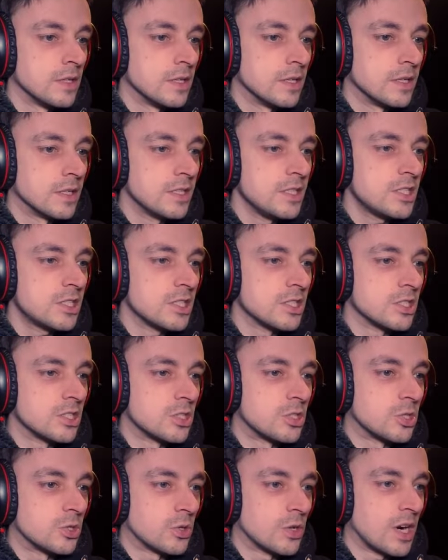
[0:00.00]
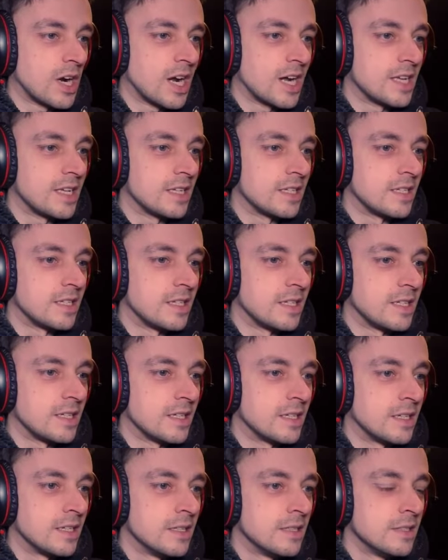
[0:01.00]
At least it's dry in here!